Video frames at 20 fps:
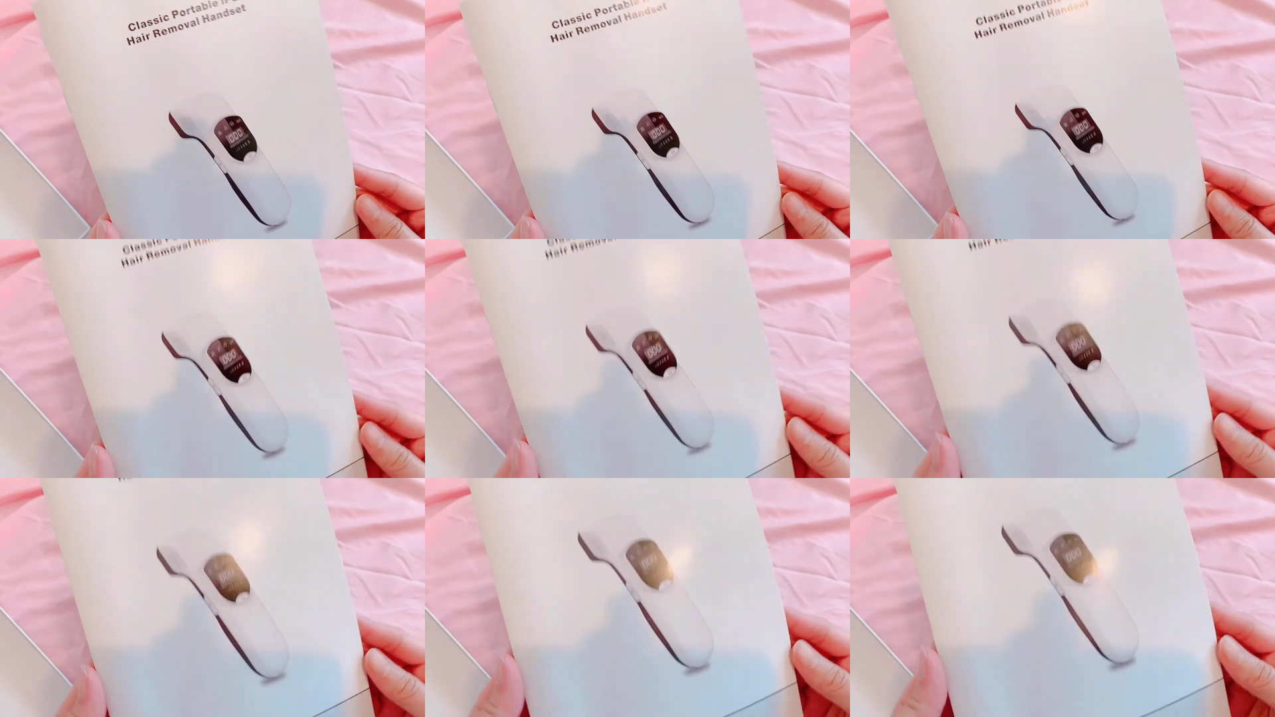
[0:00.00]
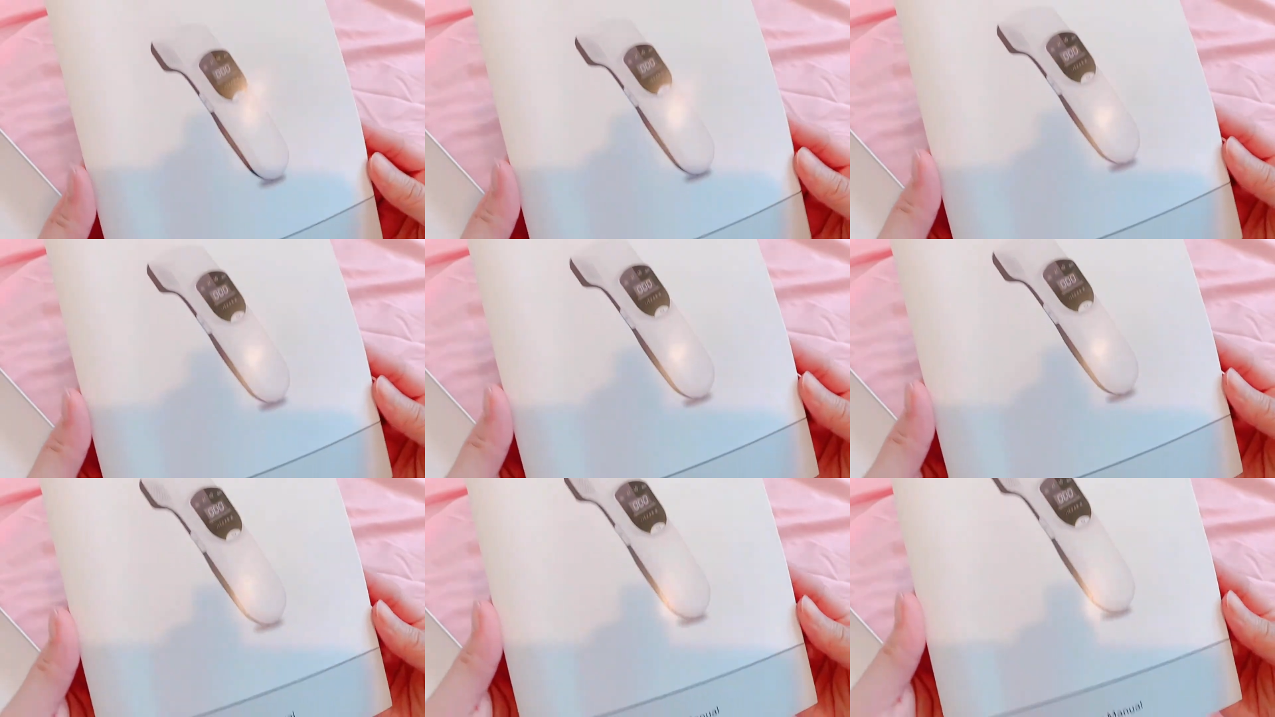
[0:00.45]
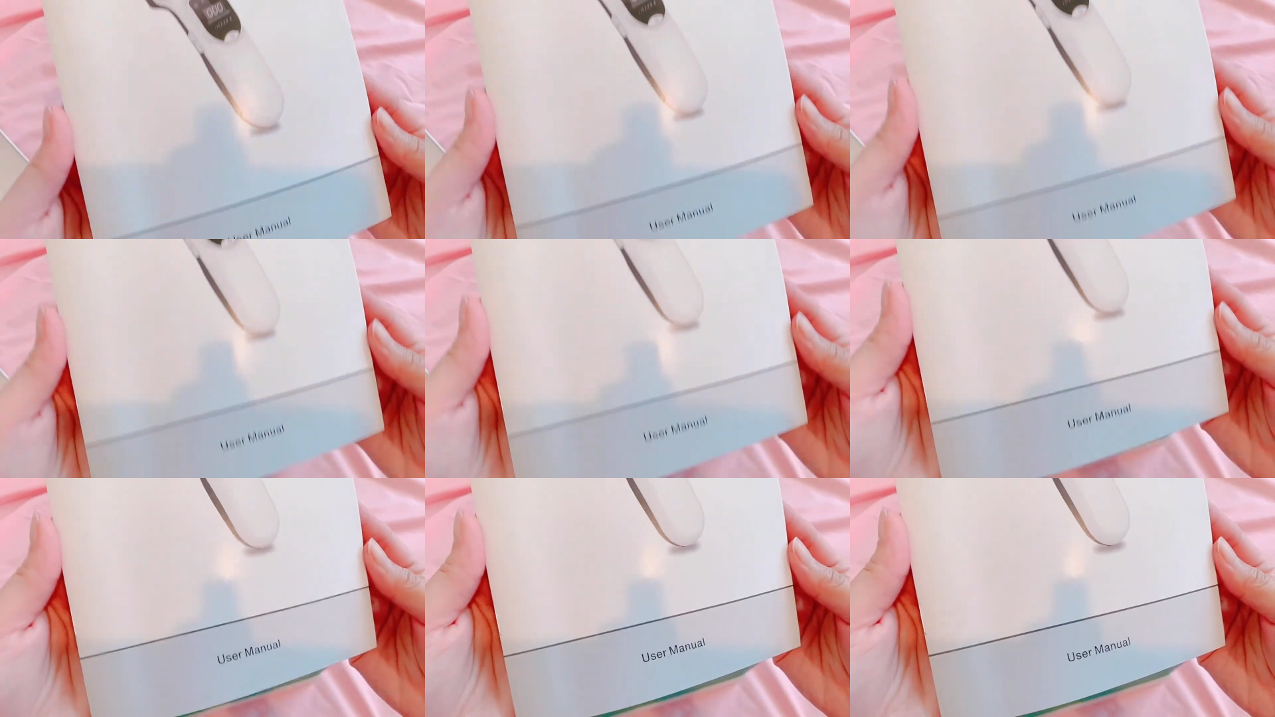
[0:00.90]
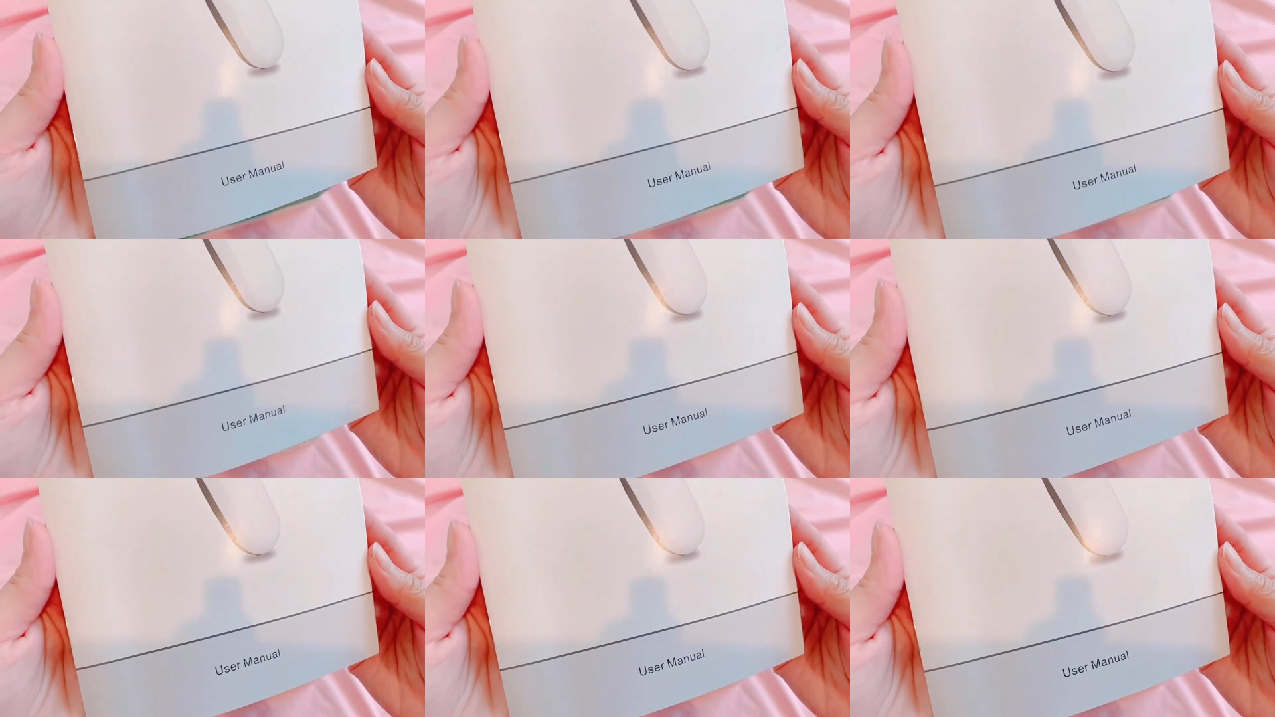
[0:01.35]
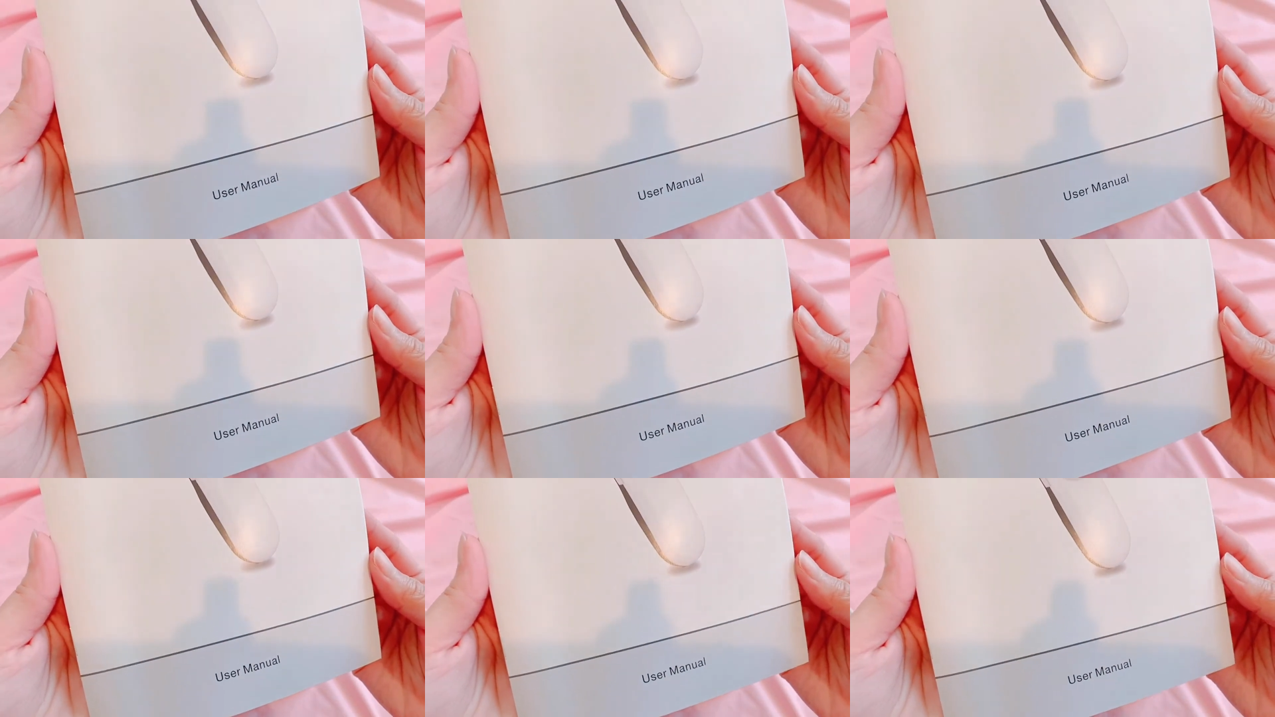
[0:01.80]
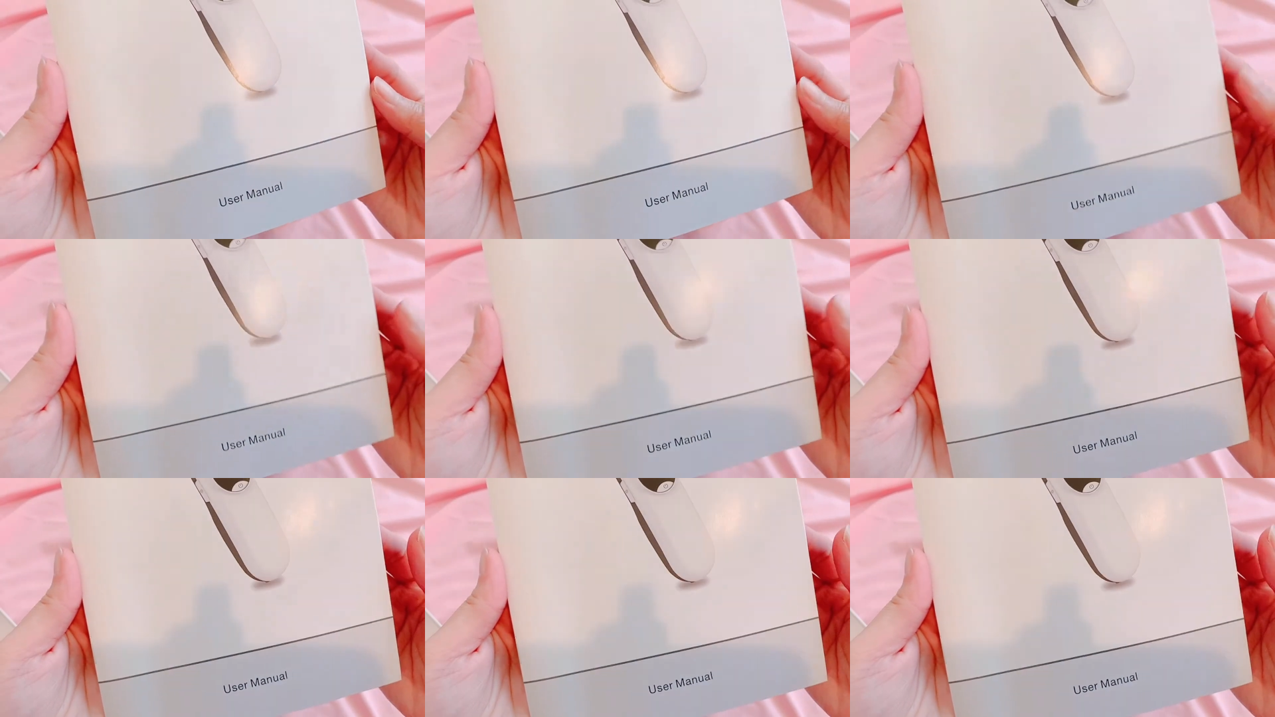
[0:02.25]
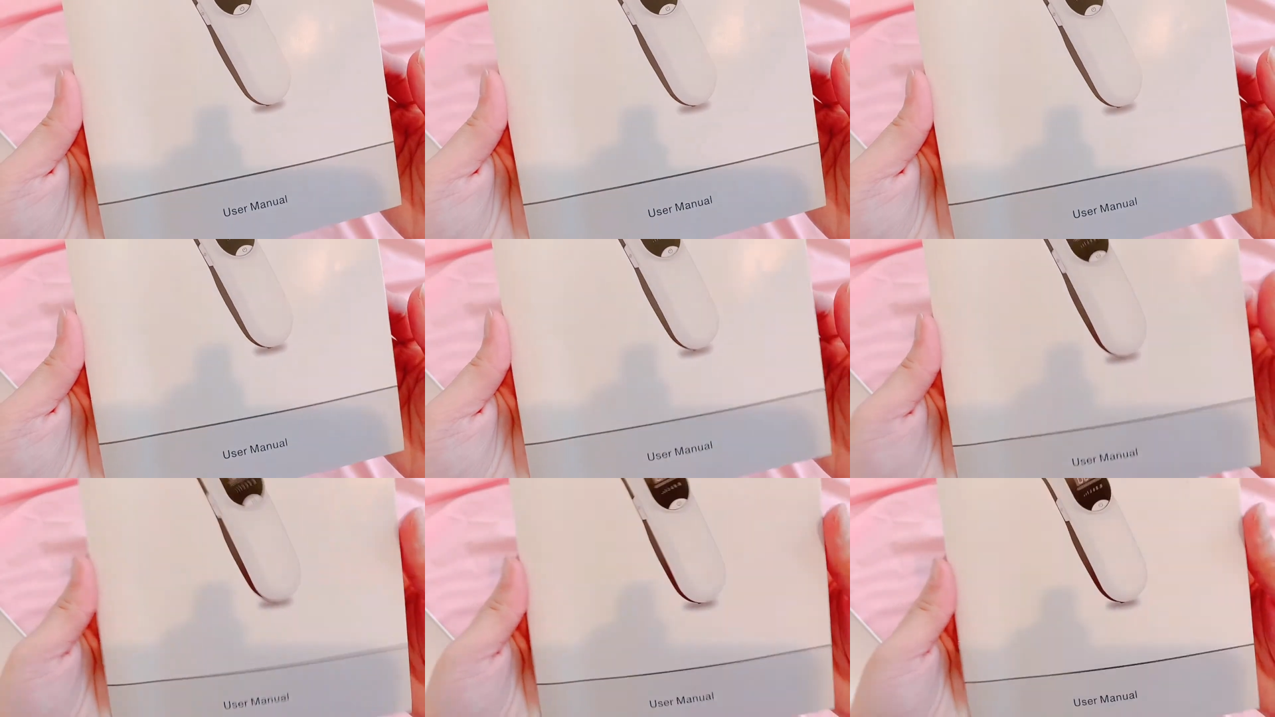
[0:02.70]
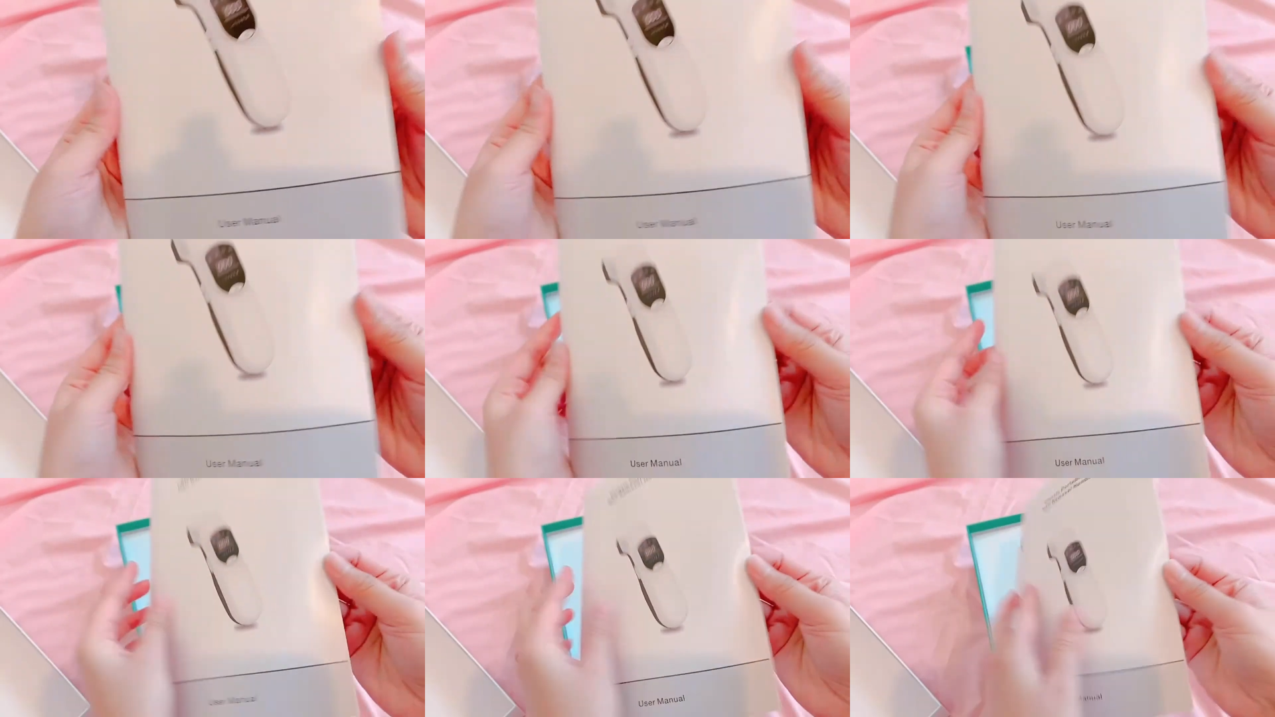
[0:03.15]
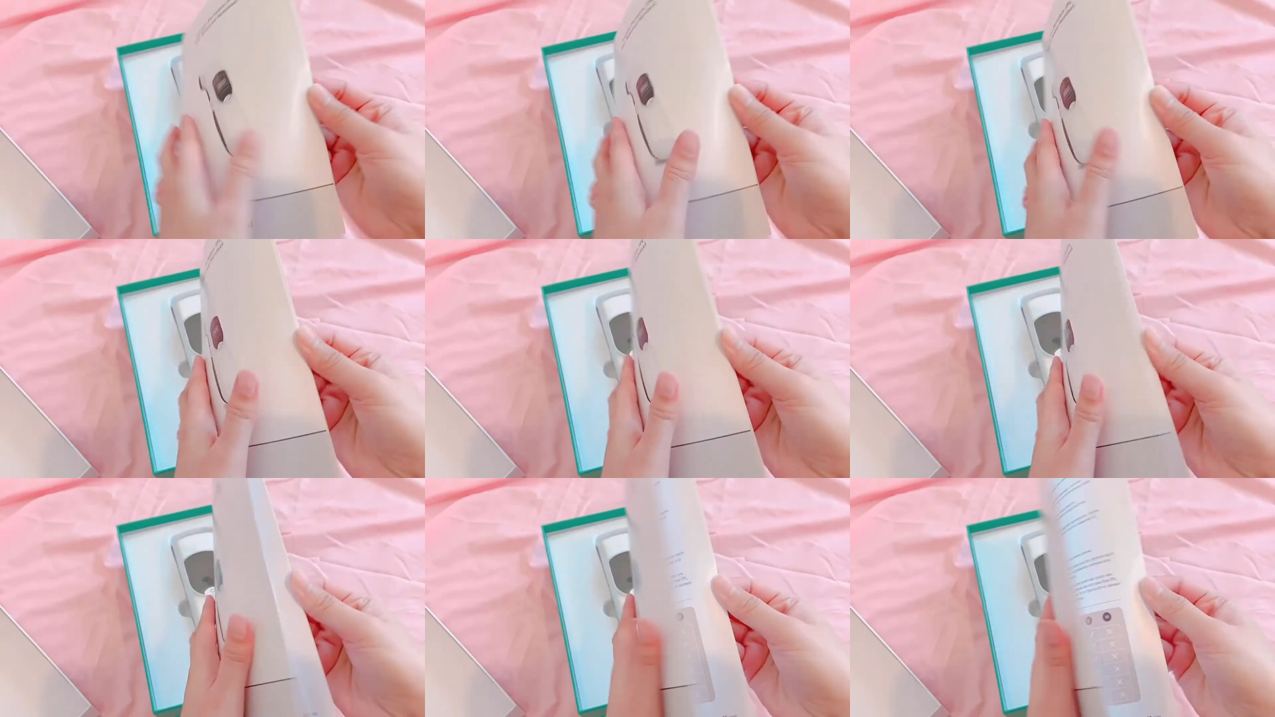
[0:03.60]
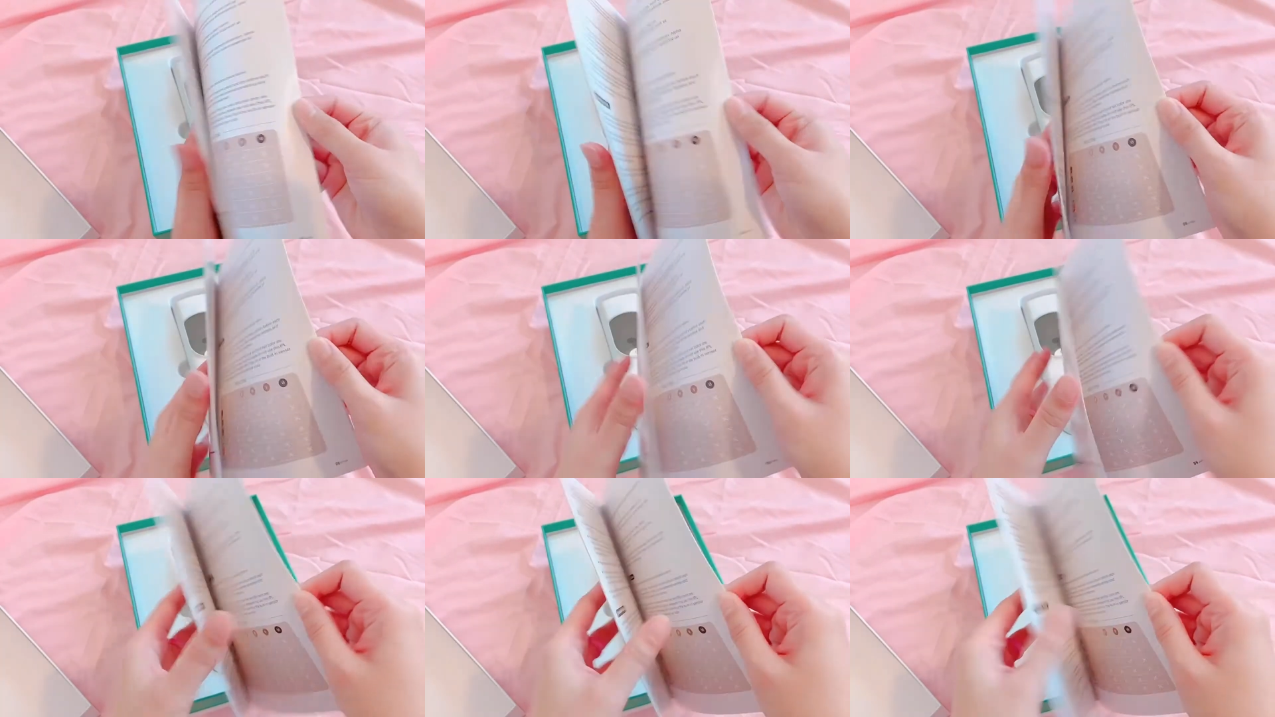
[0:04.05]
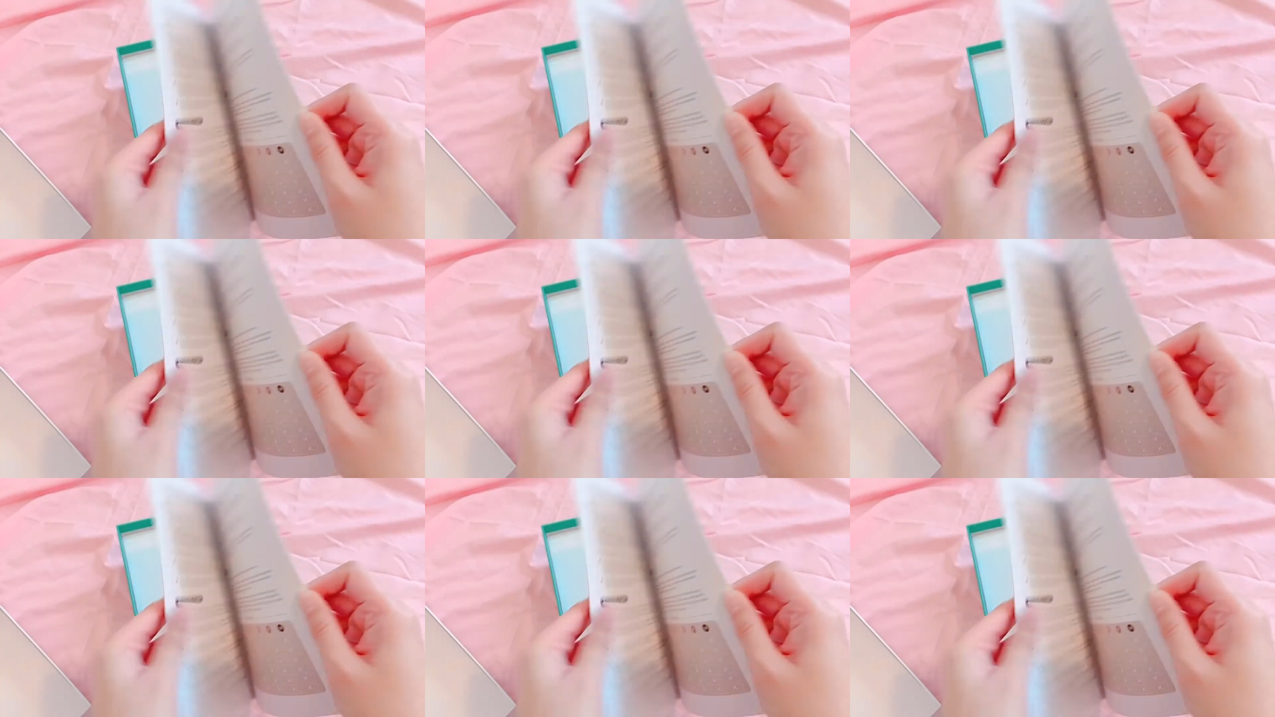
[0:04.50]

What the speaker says: No face is visible, so there are no lips to read.